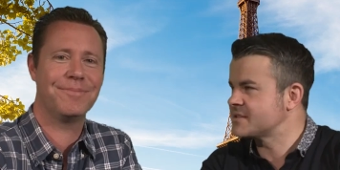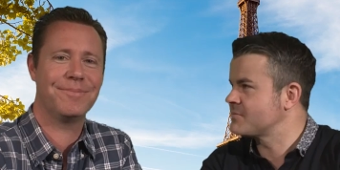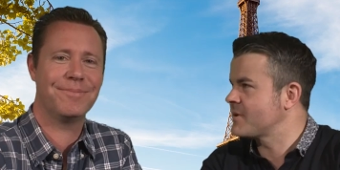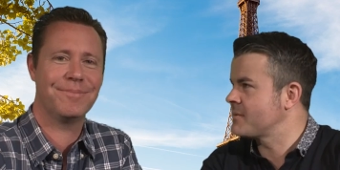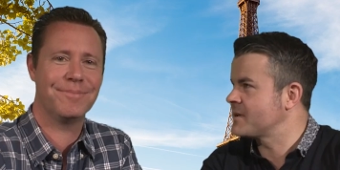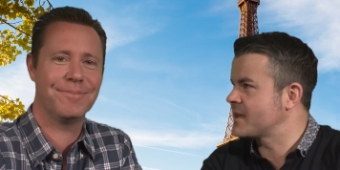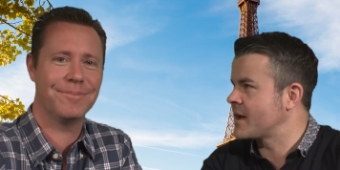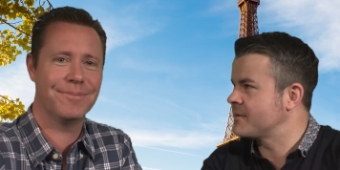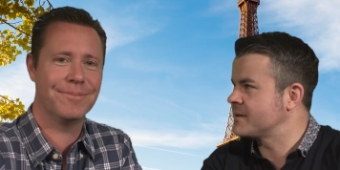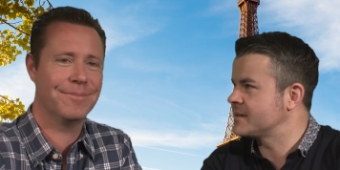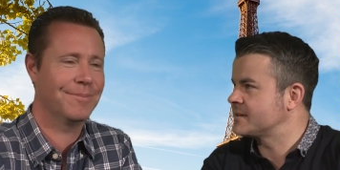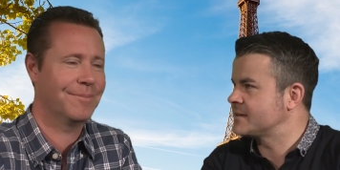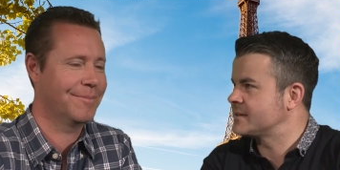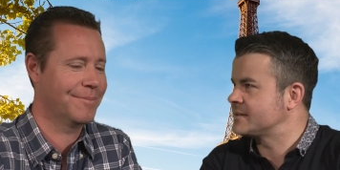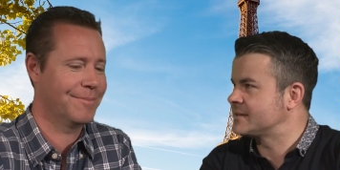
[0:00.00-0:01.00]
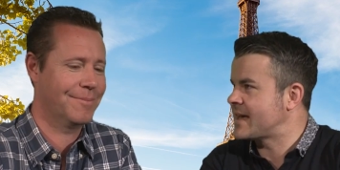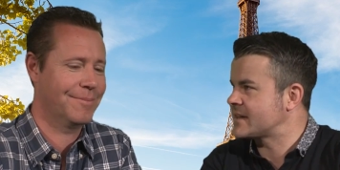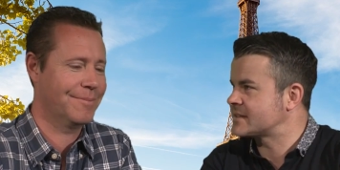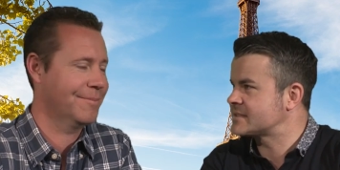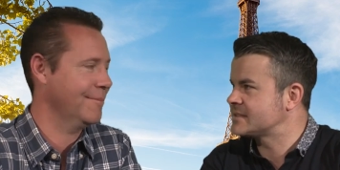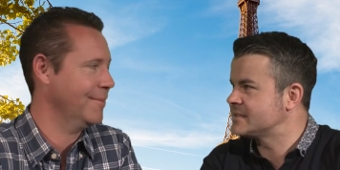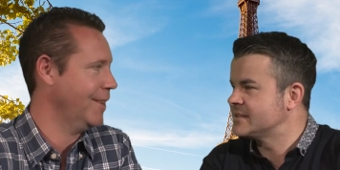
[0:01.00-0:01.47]
Speaker 1: is where we're going uh, uh,
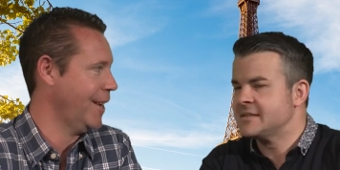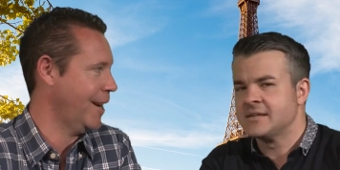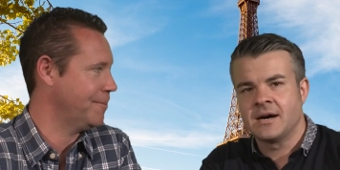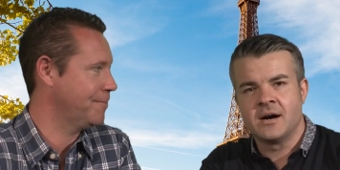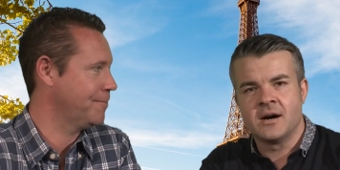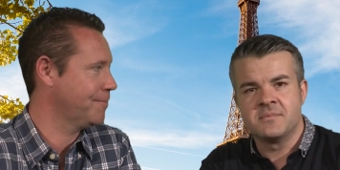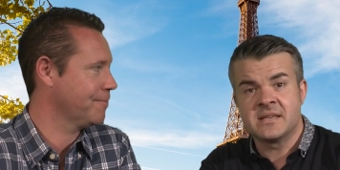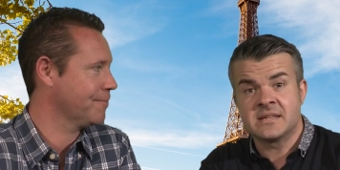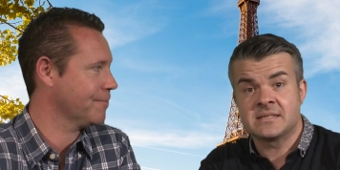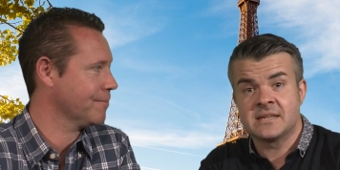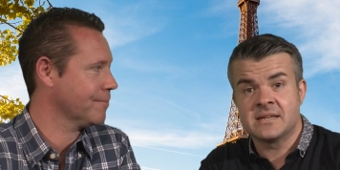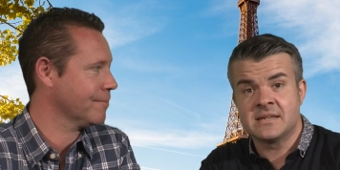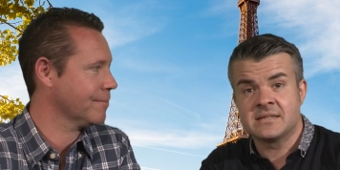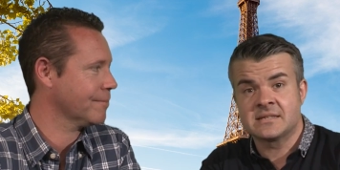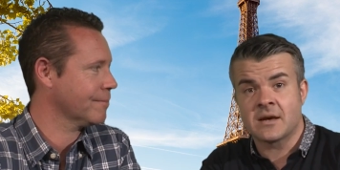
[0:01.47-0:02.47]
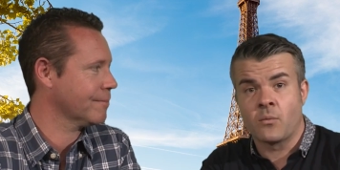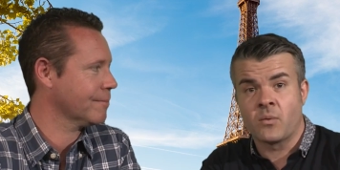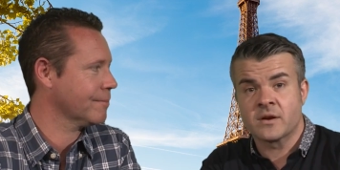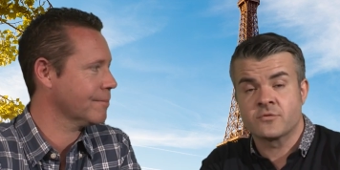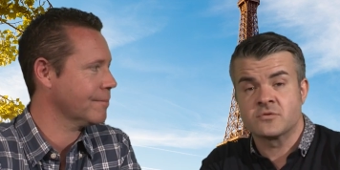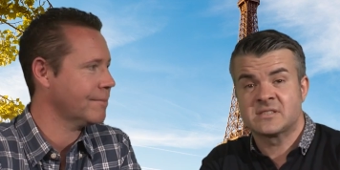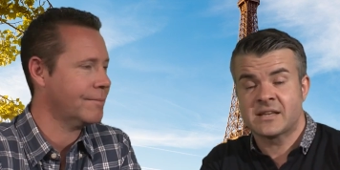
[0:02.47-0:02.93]
next. Yeah. Um, this is a
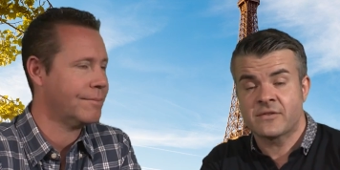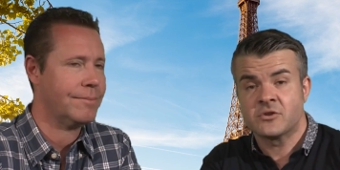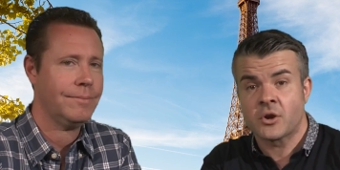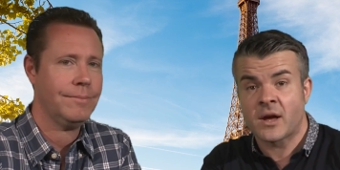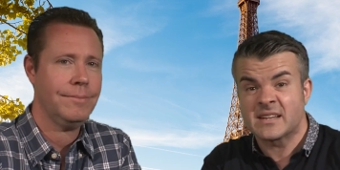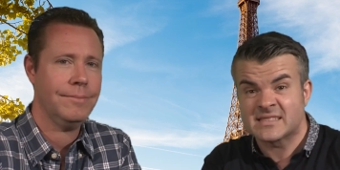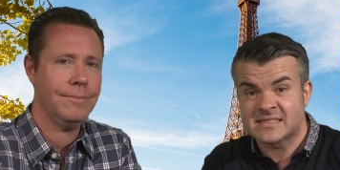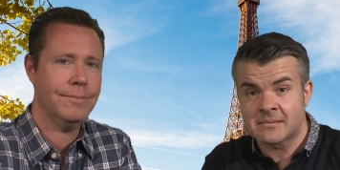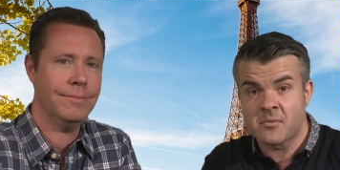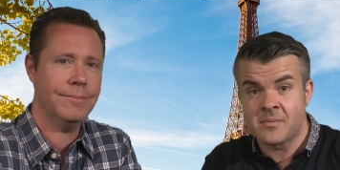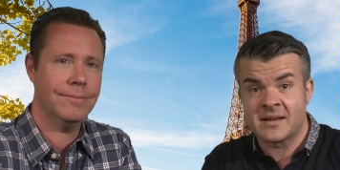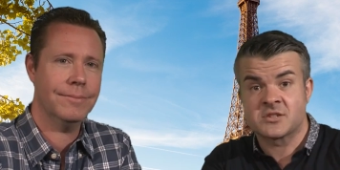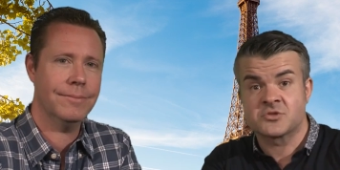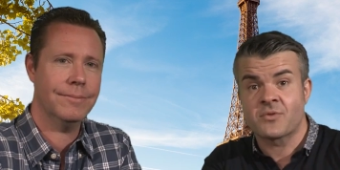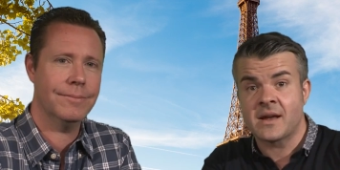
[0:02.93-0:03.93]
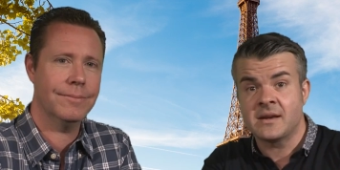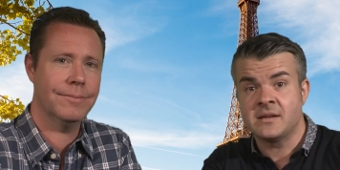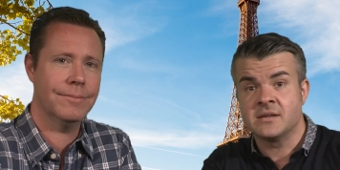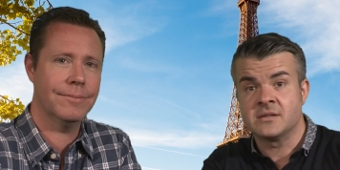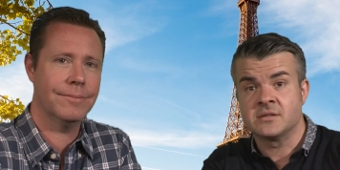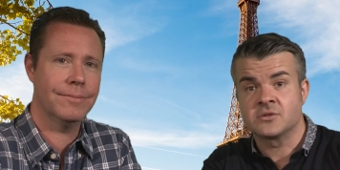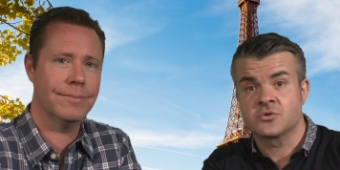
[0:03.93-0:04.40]
wonderful seven night summer
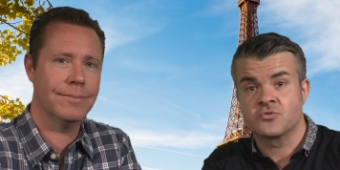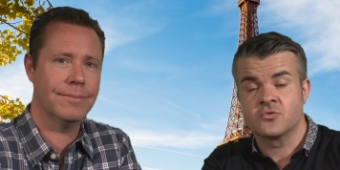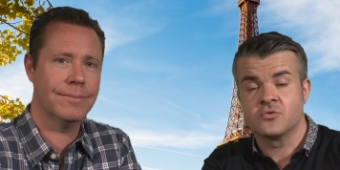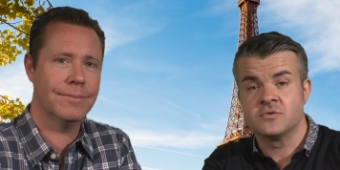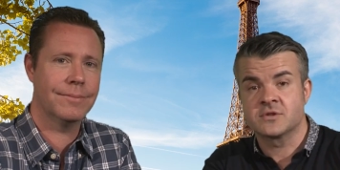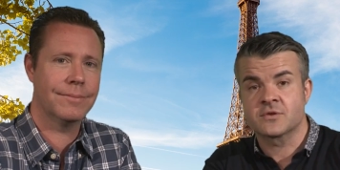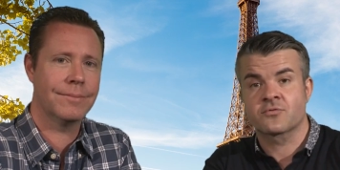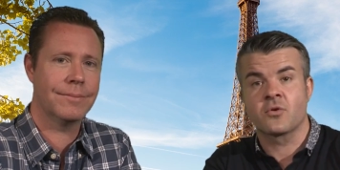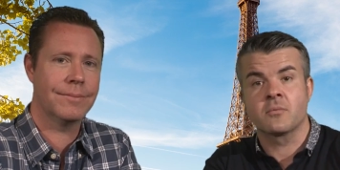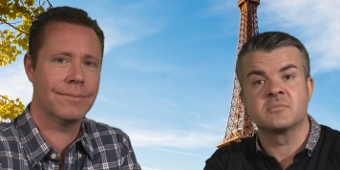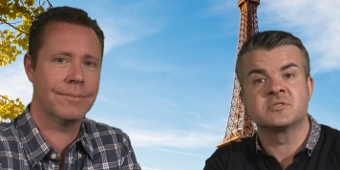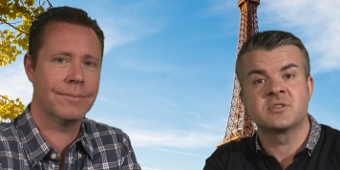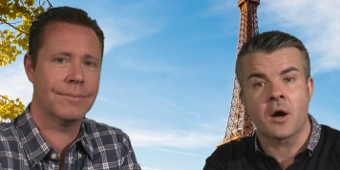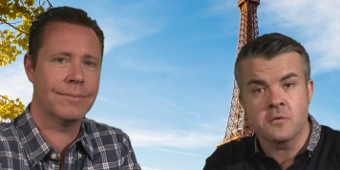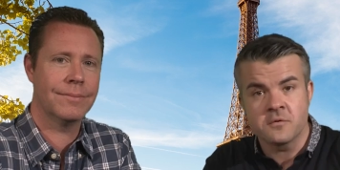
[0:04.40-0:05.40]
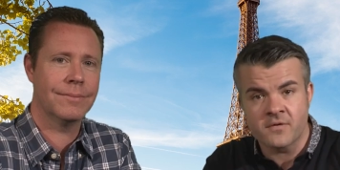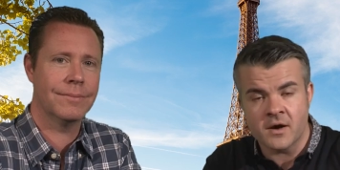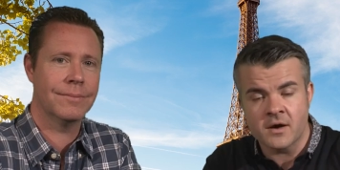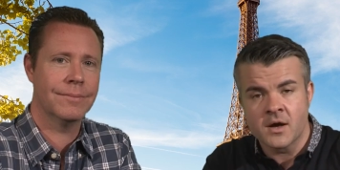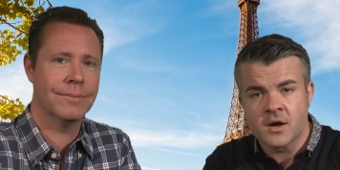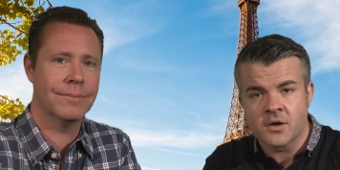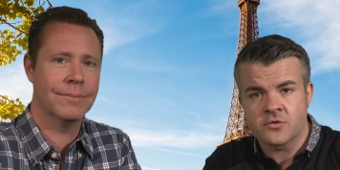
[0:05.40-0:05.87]
Mediterranean cruise from
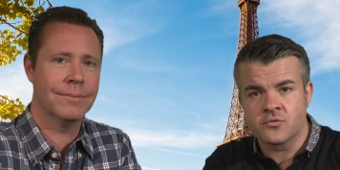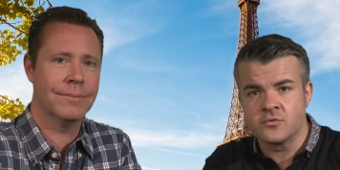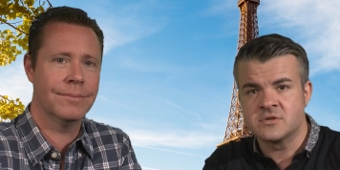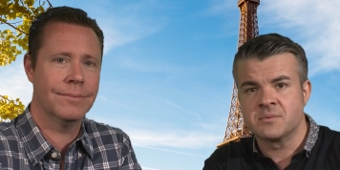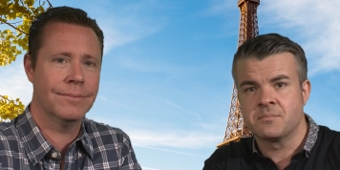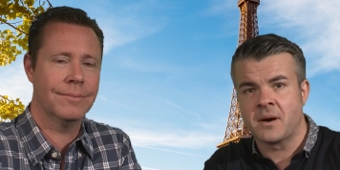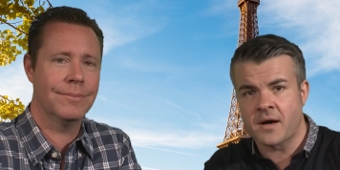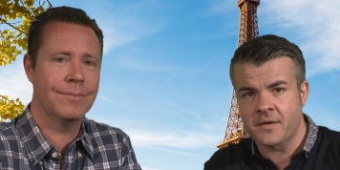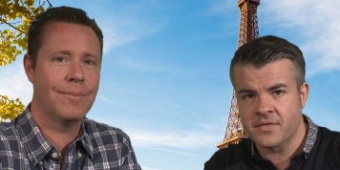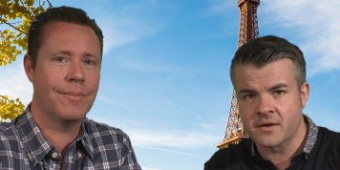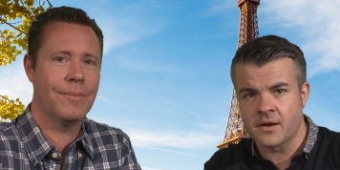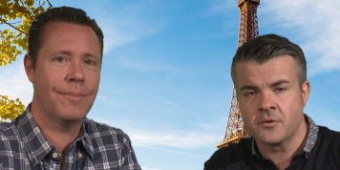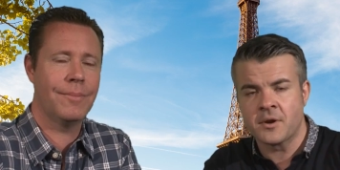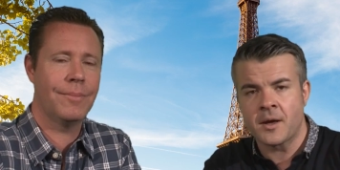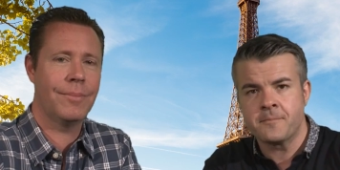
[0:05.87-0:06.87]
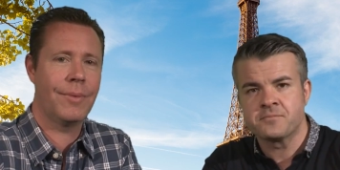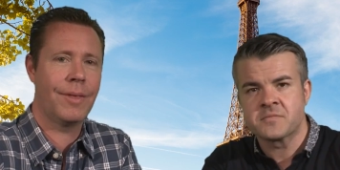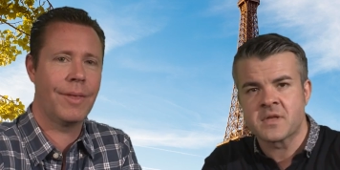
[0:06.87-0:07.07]
Dover through to Barcelona.